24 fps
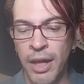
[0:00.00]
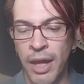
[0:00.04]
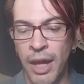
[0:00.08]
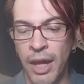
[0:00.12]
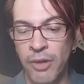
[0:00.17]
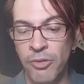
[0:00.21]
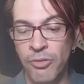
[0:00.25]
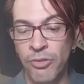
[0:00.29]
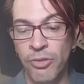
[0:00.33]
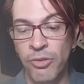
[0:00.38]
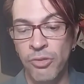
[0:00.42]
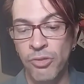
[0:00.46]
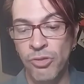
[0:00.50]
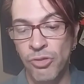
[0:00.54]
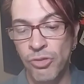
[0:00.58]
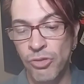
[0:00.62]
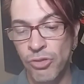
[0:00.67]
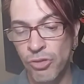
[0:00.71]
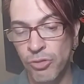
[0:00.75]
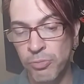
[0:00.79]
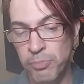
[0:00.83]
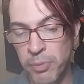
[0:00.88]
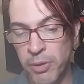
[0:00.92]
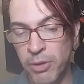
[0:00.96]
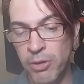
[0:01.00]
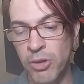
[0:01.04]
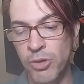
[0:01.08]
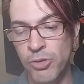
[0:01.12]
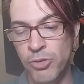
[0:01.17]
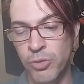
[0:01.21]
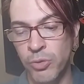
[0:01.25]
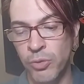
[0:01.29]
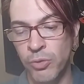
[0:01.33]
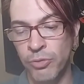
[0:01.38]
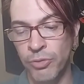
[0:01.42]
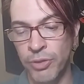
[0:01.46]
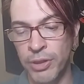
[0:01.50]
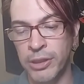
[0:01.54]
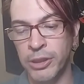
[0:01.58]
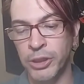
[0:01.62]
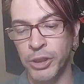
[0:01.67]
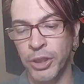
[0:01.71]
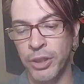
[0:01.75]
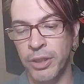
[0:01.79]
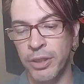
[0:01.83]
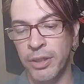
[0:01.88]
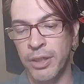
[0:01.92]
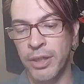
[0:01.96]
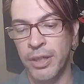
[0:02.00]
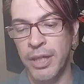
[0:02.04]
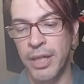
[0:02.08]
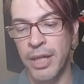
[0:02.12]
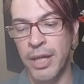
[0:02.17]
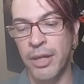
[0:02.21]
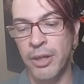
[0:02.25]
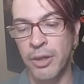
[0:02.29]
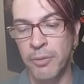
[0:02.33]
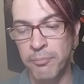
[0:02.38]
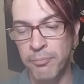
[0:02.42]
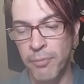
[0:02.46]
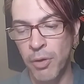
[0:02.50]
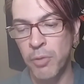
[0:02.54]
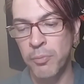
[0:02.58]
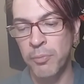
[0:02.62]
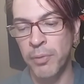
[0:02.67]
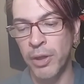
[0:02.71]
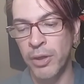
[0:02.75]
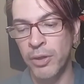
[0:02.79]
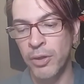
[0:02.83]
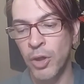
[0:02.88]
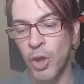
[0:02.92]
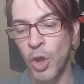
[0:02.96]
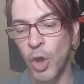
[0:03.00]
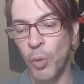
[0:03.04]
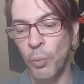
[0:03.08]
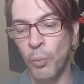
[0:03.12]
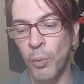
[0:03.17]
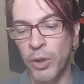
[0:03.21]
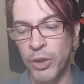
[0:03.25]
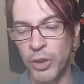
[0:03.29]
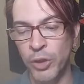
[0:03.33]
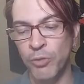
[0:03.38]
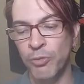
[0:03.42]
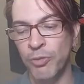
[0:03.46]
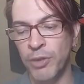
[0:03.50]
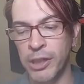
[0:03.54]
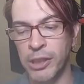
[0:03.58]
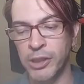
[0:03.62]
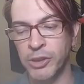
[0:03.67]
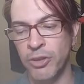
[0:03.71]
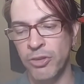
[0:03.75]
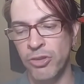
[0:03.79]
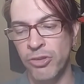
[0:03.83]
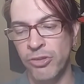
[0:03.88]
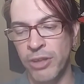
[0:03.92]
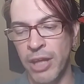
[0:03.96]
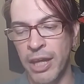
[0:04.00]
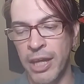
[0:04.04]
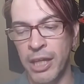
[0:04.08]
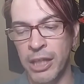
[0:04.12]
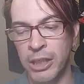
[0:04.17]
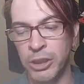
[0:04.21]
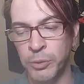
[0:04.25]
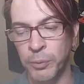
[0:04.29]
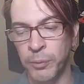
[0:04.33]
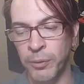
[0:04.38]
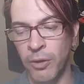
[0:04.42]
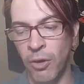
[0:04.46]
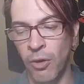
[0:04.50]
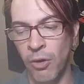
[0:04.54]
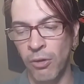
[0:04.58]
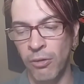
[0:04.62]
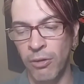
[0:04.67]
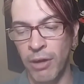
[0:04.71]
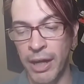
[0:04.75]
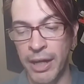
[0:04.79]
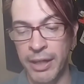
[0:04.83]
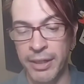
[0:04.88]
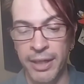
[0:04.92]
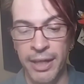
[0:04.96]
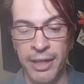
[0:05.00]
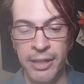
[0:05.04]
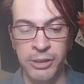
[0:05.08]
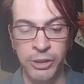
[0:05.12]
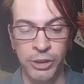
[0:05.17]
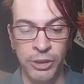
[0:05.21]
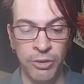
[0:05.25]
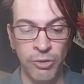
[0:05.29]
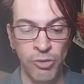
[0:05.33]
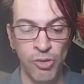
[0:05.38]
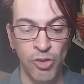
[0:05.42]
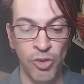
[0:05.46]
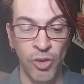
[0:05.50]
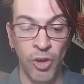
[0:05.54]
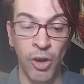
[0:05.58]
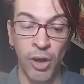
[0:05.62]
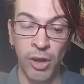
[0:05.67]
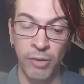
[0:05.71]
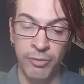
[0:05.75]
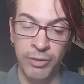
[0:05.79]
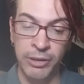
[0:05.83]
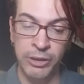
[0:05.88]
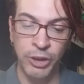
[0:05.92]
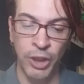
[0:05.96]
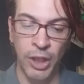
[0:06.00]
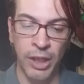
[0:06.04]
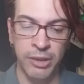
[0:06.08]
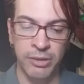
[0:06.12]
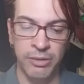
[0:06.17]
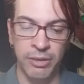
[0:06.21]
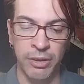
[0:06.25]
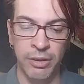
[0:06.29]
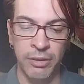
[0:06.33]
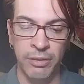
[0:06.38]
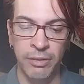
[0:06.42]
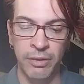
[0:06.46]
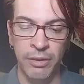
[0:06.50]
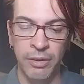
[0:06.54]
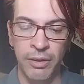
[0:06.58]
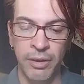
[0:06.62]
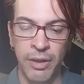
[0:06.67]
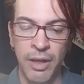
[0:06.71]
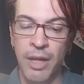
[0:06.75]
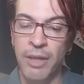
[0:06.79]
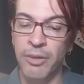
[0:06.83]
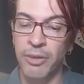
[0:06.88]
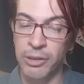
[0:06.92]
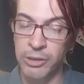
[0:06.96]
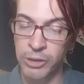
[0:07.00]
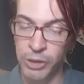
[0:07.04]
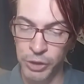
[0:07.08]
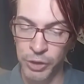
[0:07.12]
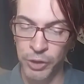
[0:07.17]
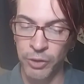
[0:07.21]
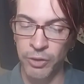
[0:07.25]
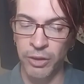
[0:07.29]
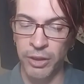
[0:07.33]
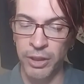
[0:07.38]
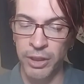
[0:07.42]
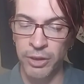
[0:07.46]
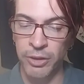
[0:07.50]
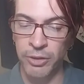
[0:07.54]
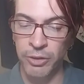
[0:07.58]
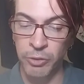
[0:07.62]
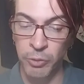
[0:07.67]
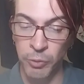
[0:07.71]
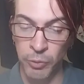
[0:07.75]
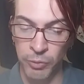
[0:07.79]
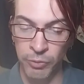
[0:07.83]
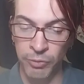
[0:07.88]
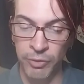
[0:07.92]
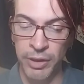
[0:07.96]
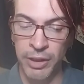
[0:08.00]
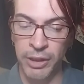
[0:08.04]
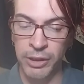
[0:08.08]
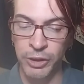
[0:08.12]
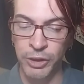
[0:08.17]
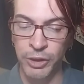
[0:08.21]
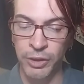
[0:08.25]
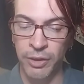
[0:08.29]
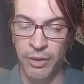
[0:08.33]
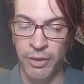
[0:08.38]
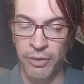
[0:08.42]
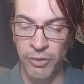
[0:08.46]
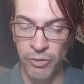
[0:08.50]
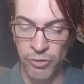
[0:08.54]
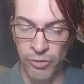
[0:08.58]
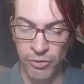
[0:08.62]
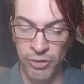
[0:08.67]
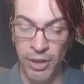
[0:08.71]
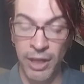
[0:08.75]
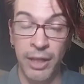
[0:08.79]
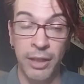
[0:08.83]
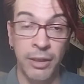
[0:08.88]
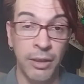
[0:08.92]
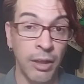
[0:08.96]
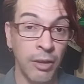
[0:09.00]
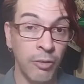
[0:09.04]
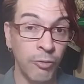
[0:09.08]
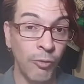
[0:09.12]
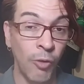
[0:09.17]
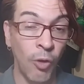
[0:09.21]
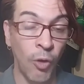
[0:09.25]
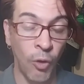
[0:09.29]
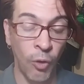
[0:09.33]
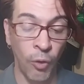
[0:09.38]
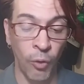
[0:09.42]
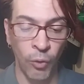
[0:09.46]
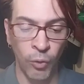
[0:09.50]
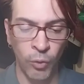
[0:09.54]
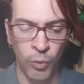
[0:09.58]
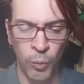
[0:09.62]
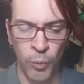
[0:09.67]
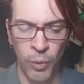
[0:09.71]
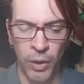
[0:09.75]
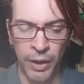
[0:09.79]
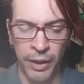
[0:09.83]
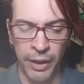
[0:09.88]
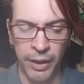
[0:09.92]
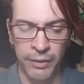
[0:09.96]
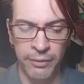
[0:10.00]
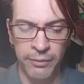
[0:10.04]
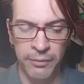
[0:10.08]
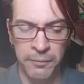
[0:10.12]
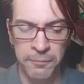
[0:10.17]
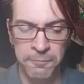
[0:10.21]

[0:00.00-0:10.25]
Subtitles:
as the spiritual region in a moment when you reach the stage where all ideations are rejected. Then surely you will reach the state of all quiet.